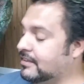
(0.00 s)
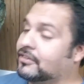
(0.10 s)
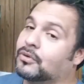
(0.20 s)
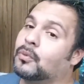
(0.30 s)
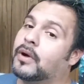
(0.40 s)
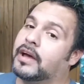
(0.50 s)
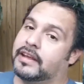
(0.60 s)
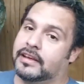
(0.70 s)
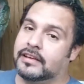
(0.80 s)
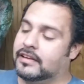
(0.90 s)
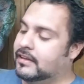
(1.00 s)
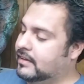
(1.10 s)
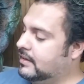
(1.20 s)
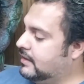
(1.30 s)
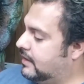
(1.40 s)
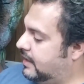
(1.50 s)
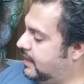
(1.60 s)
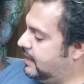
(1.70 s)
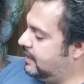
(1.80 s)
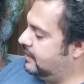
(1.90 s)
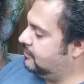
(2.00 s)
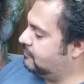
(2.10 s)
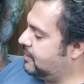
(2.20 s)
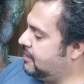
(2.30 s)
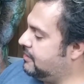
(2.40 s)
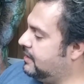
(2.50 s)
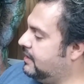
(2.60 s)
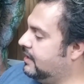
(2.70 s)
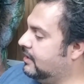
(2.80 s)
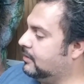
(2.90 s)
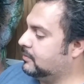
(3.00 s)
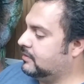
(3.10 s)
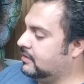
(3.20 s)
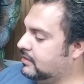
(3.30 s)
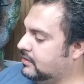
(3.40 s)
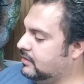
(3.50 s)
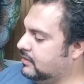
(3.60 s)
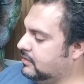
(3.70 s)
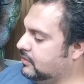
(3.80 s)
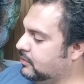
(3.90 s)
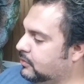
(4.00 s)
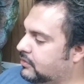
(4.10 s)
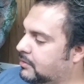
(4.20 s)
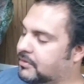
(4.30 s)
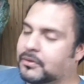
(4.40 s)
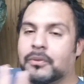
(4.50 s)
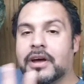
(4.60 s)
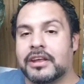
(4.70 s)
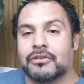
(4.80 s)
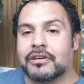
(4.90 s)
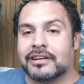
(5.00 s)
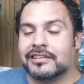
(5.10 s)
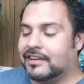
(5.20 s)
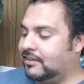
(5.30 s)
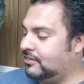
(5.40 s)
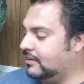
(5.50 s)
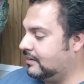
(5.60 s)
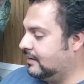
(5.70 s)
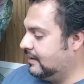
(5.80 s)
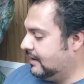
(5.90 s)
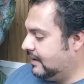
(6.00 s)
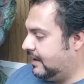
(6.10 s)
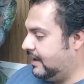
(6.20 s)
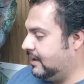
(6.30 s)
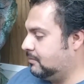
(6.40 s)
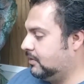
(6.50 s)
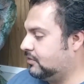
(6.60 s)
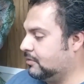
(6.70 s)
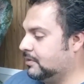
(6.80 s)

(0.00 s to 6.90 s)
there's a wedding, and Rarity helped do some of the wedding organization, and Mr.